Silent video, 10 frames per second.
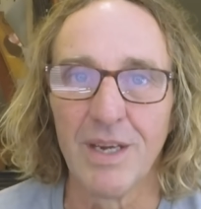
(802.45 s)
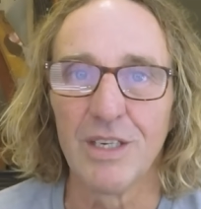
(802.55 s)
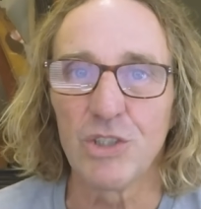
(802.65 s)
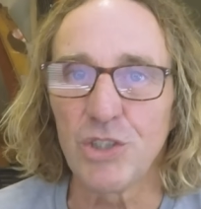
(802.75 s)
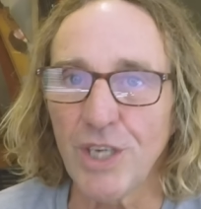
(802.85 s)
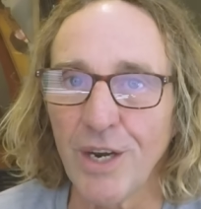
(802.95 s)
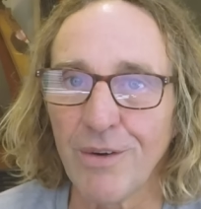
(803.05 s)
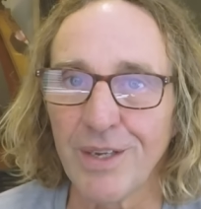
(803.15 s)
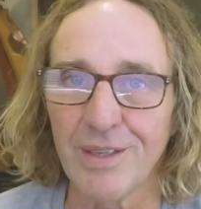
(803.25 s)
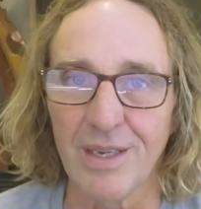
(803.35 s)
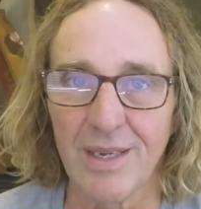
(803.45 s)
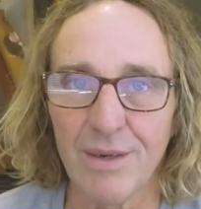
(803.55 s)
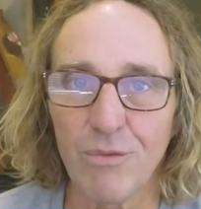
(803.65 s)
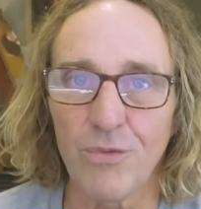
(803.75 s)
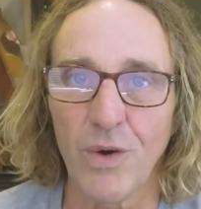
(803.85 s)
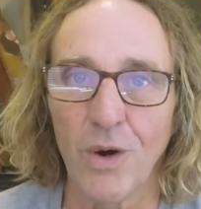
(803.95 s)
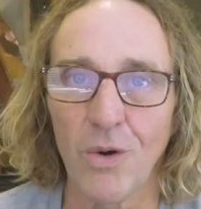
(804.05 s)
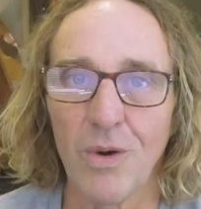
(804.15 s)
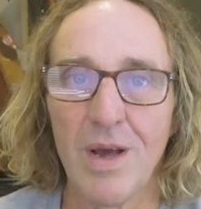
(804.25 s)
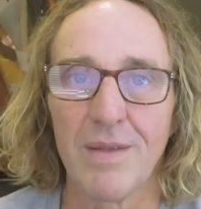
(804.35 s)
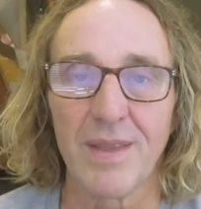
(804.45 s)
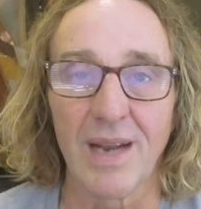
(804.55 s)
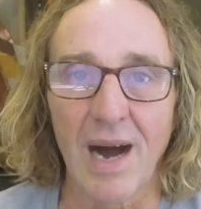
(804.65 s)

sharing the info that